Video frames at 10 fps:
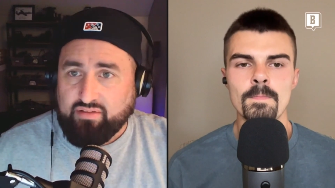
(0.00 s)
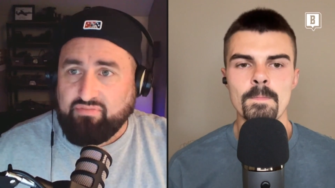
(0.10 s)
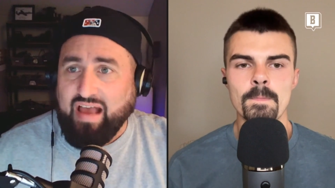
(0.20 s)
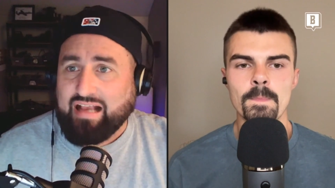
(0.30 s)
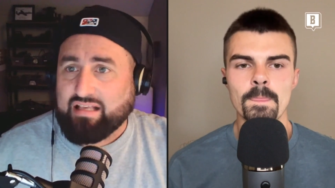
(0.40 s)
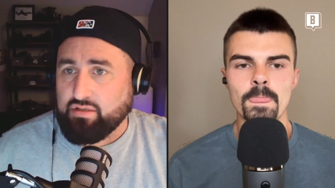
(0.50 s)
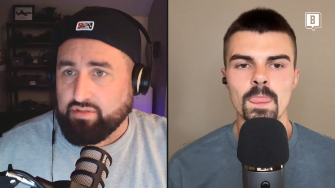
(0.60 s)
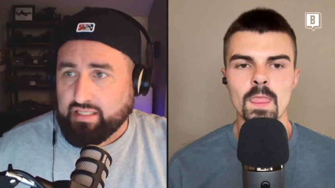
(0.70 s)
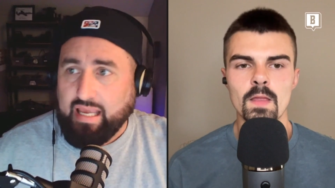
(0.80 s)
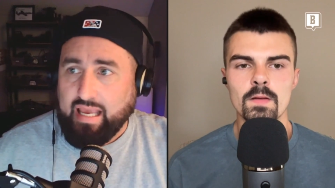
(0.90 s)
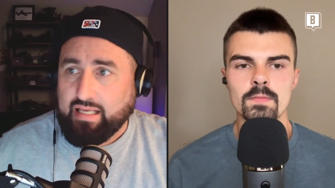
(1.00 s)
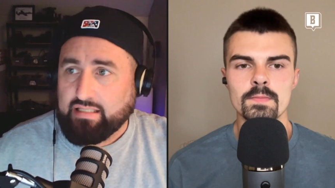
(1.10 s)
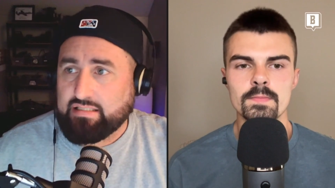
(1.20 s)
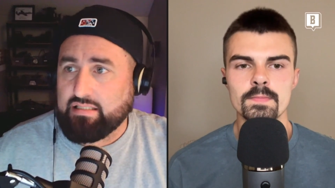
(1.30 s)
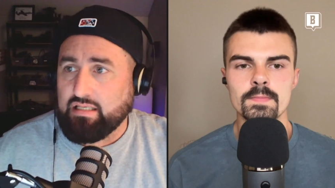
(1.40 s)
Speaker 1: facts on the
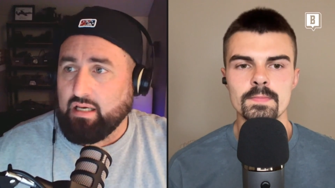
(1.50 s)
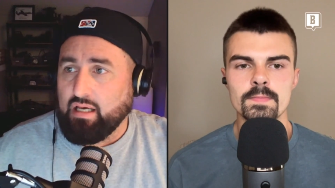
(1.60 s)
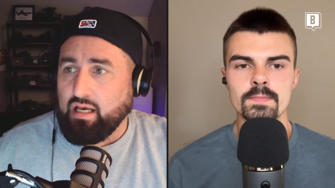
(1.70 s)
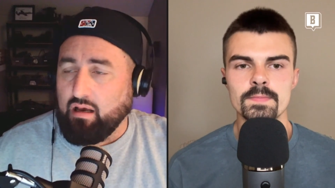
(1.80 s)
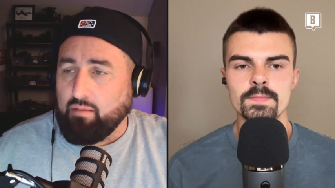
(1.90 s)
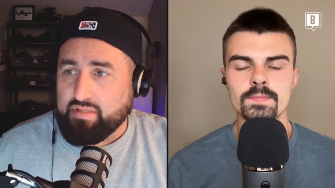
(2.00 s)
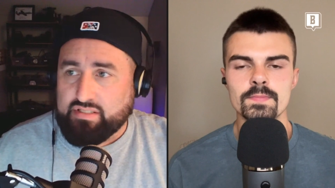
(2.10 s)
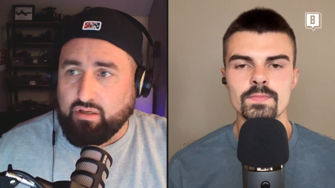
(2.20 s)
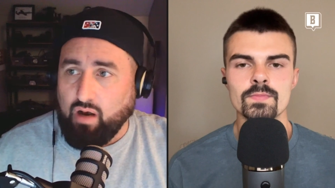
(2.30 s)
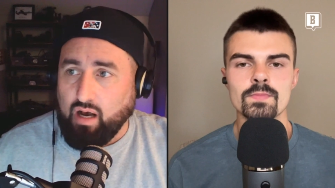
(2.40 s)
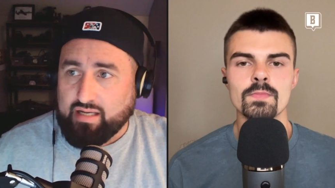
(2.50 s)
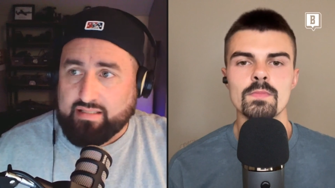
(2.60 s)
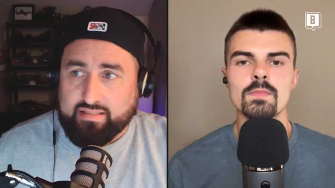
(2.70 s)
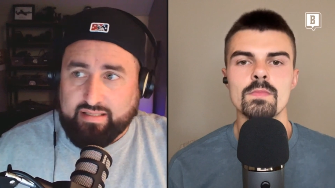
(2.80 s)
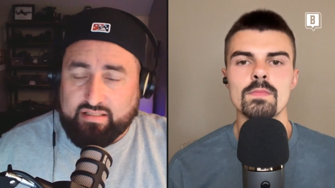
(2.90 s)
case. Um, and so,
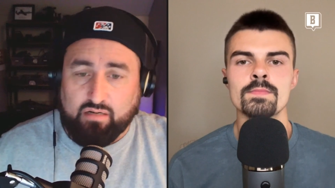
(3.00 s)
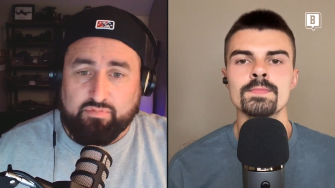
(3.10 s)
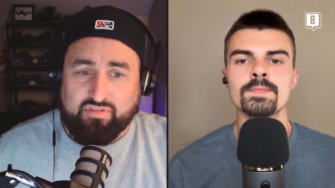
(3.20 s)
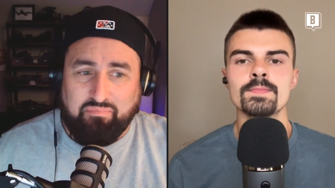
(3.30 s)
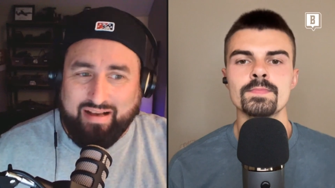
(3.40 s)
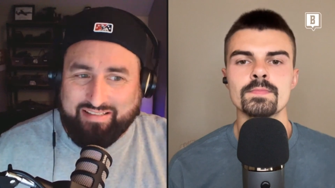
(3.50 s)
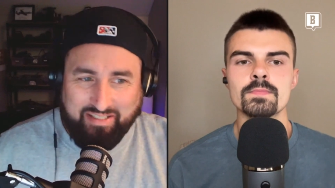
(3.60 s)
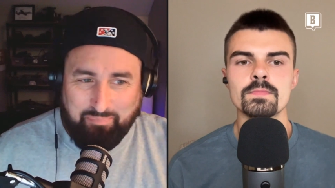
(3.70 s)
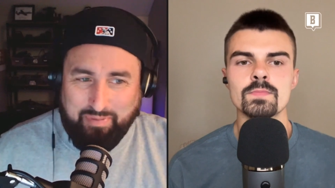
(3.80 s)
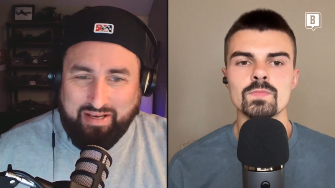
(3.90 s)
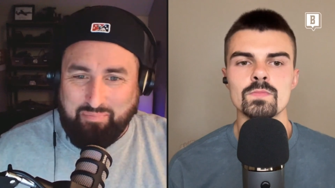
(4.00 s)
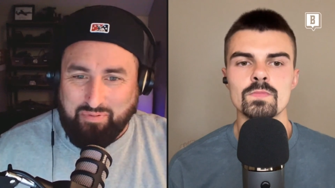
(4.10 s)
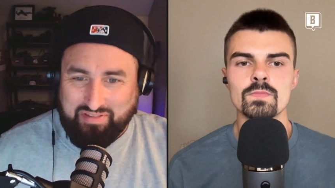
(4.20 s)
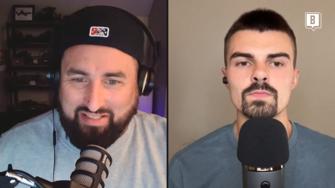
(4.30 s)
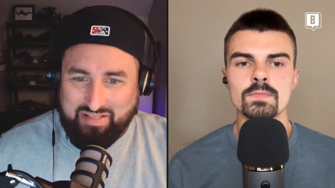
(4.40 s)
honestly, in terms of my keeping up
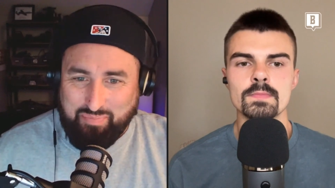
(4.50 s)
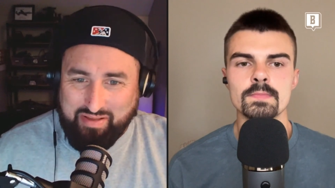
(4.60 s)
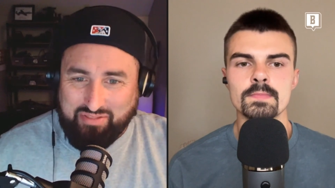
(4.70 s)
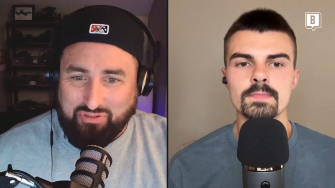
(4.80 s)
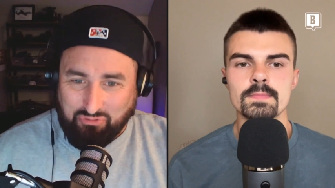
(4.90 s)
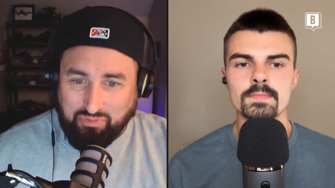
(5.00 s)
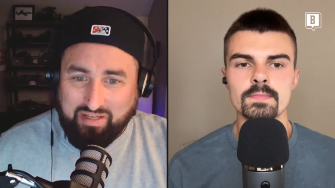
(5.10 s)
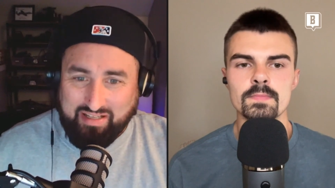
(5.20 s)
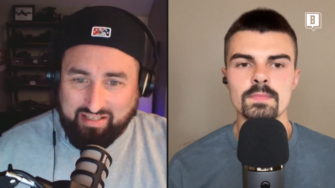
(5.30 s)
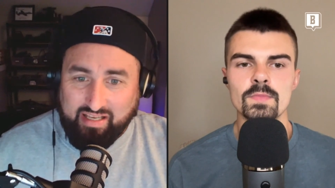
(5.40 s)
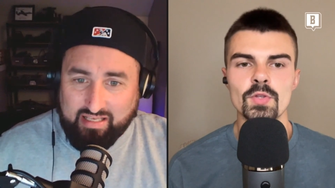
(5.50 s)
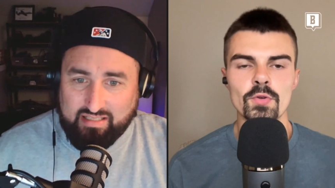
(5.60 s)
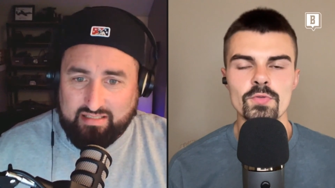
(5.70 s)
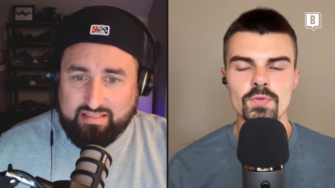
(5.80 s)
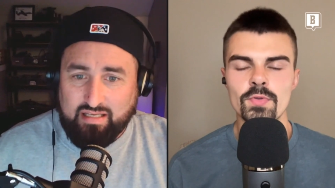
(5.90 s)
with it, it's been through reading
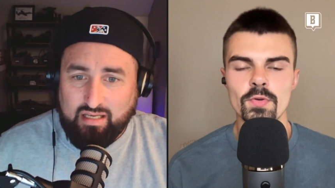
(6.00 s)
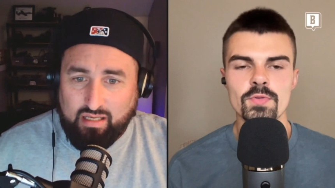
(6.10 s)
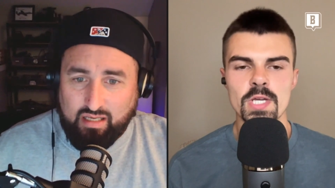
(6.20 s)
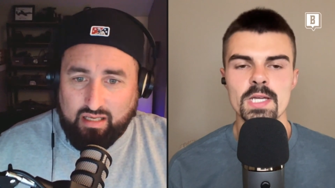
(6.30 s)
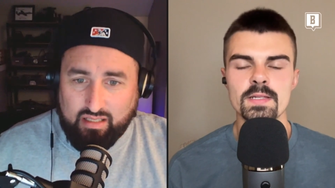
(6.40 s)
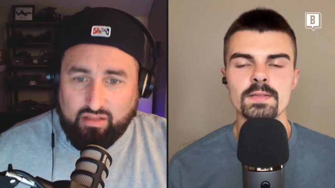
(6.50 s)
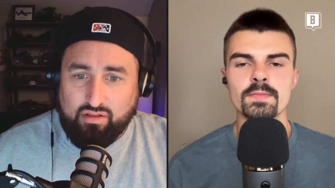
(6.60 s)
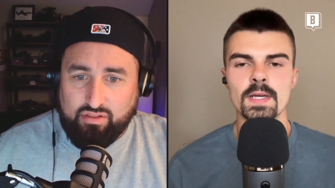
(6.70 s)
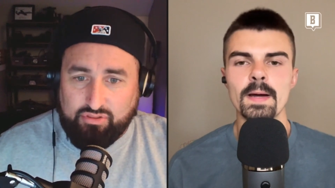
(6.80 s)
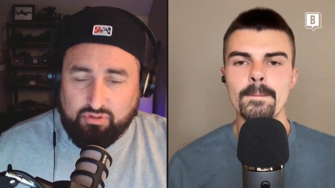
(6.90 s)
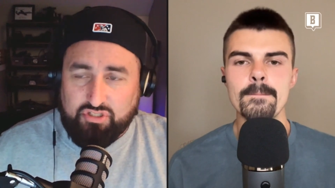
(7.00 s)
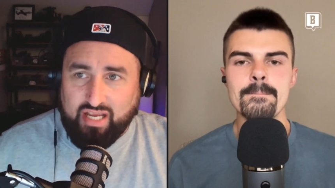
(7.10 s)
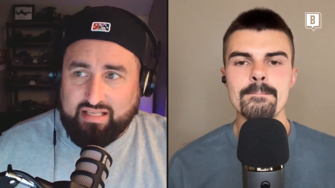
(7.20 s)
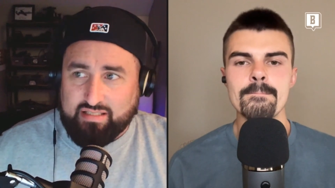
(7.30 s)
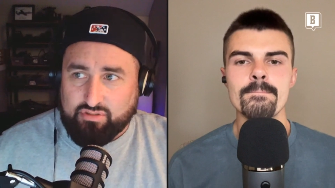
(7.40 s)
his through,
Speaker 2: through Jason yeah. through
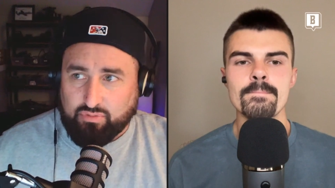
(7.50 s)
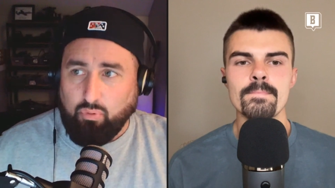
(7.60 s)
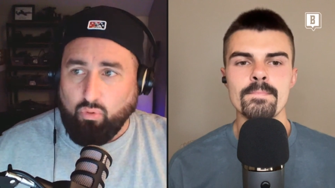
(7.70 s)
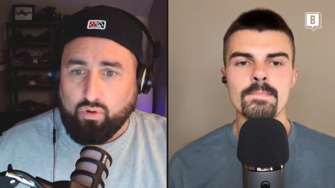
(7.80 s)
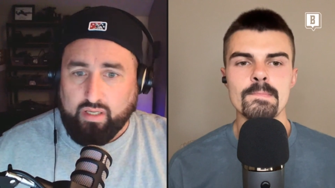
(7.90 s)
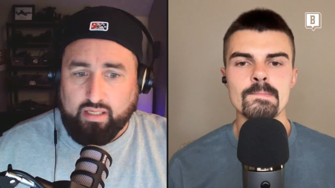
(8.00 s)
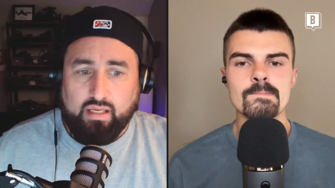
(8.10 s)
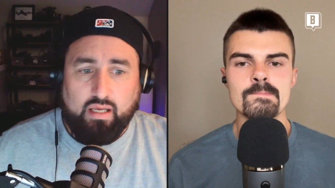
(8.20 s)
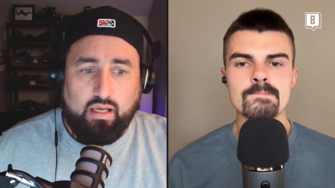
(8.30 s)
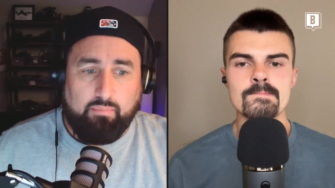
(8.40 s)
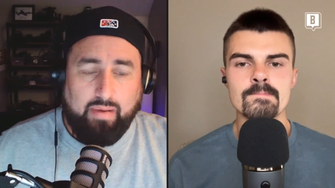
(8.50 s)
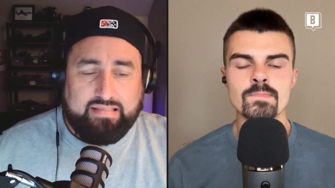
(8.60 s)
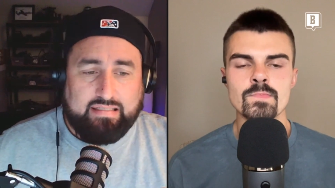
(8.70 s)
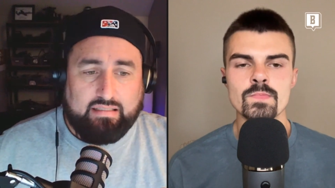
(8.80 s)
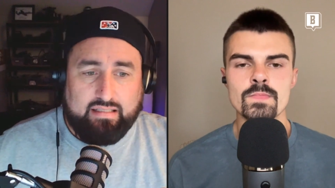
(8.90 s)
Speaker 1: Jason's reporting.
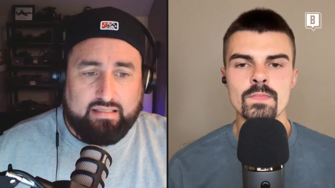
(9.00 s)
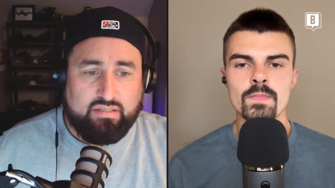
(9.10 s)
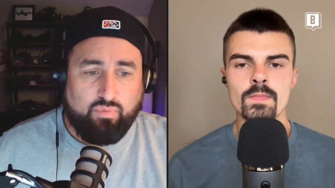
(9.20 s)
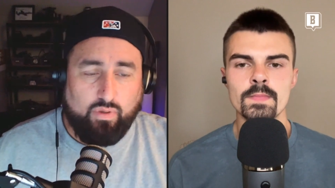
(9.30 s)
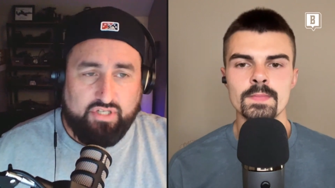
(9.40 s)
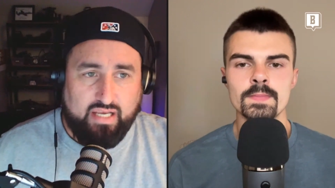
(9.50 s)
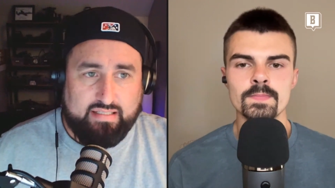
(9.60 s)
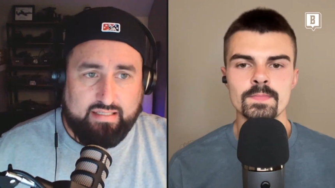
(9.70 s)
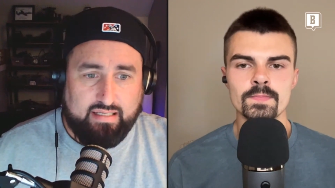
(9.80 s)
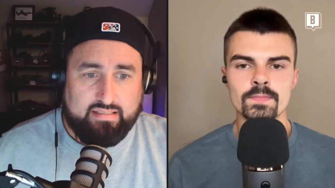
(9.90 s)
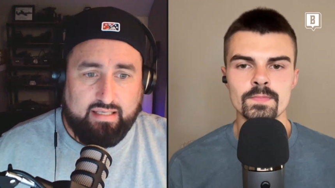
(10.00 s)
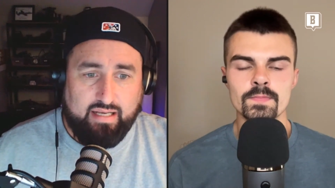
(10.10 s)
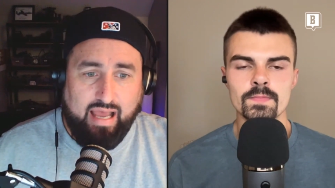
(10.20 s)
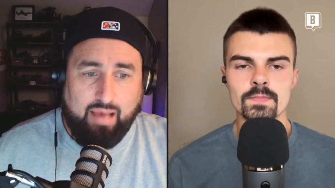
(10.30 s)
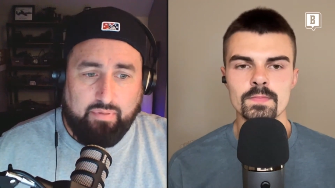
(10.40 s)
Basically, this is what Jason has said
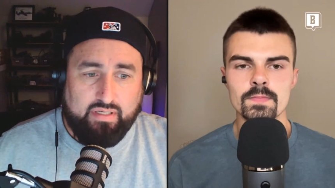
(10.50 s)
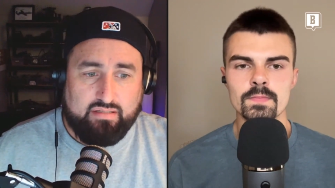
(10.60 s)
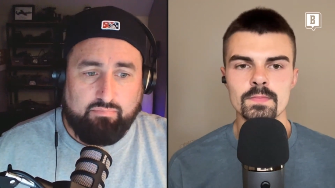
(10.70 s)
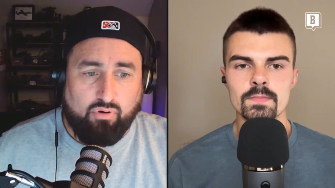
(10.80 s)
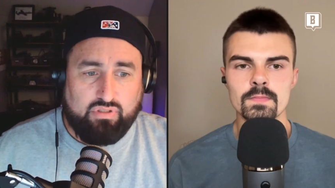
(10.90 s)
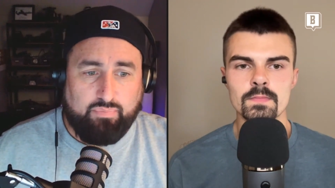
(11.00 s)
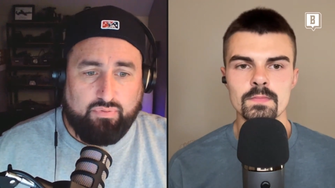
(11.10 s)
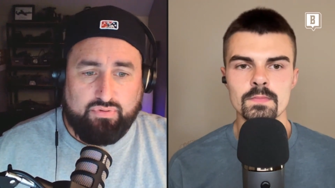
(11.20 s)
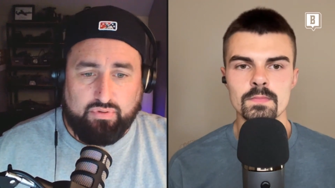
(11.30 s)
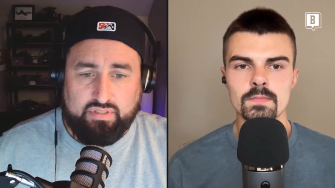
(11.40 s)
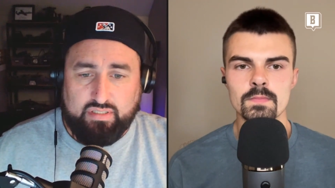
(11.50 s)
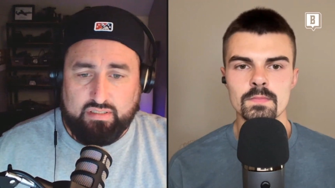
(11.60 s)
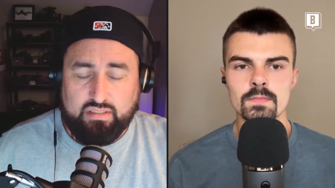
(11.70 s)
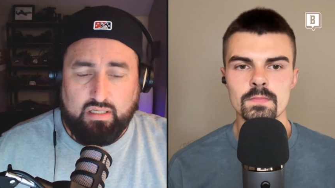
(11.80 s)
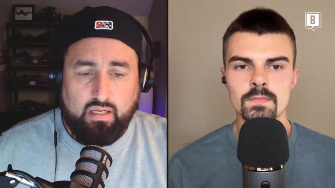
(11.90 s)
happened: is multiple sources